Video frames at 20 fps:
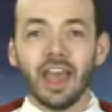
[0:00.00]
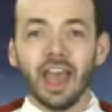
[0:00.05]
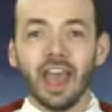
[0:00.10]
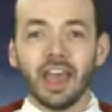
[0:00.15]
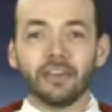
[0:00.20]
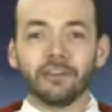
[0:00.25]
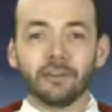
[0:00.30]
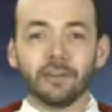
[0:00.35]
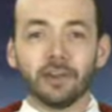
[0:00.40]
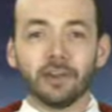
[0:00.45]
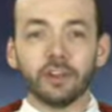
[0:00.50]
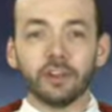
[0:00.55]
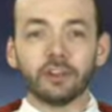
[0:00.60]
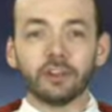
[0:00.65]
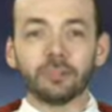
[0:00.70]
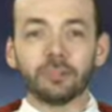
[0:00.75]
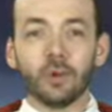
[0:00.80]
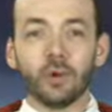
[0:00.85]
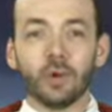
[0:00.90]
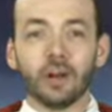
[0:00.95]
and further
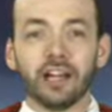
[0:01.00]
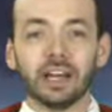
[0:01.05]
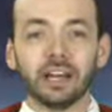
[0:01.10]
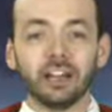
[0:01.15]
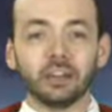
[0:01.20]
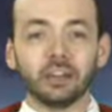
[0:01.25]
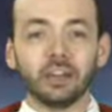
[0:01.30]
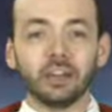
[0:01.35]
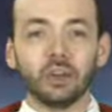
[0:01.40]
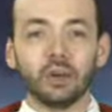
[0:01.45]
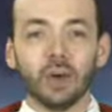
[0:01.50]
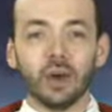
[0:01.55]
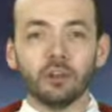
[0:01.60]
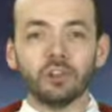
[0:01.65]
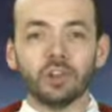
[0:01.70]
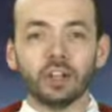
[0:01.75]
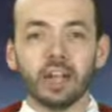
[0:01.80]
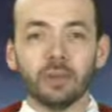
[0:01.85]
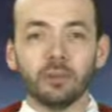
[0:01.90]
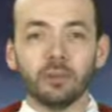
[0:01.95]
support at its
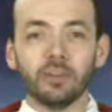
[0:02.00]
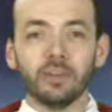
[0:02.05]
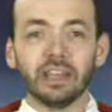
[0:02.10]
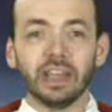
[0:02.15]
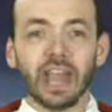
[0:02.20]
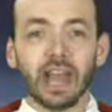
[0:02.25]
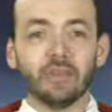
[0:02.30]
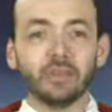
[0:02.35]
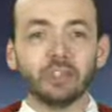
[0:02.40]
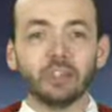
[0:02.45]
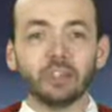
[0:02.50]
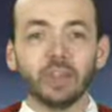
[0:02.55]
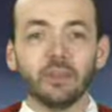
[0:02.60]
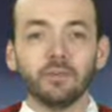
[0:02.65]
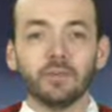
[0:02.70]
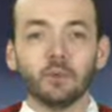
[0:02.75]
200-day moving average of